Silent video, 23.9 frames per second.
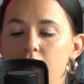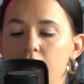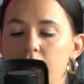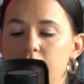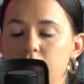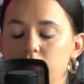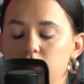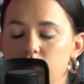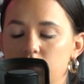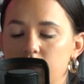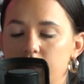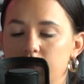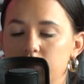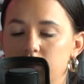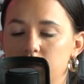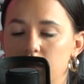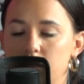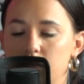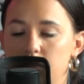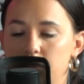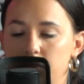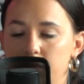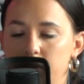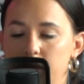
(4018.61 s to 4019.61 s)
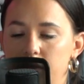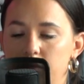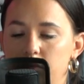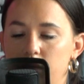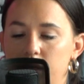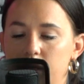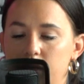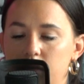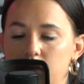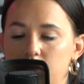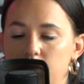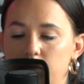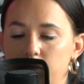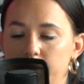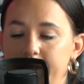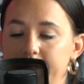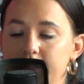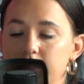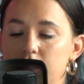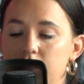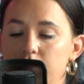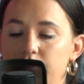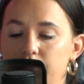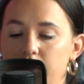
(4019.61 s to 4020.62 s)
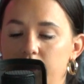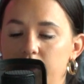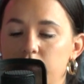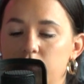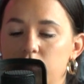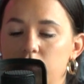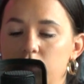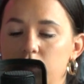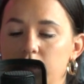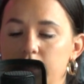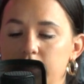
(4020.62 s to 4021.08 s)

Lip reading: In 2003, Rick granted federal